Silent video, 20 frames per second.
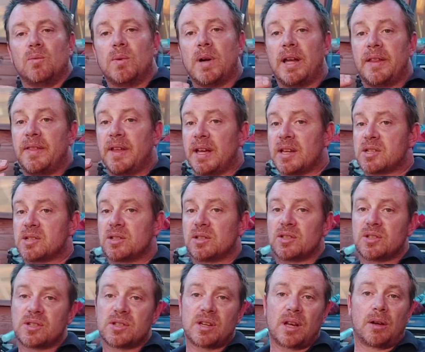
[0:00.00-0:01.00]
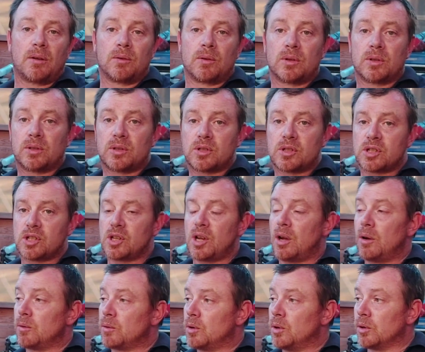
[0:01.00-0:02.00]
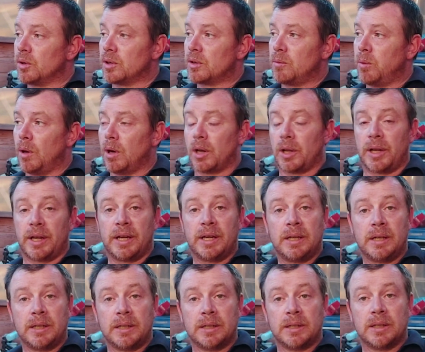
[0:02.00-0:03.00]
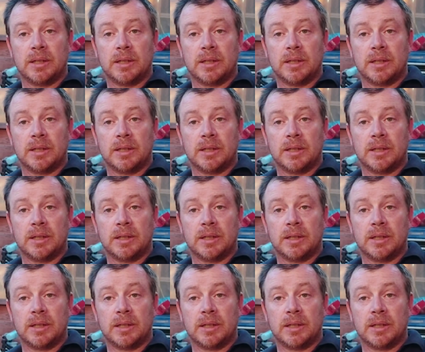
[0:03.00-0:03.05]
where that's so good a quality,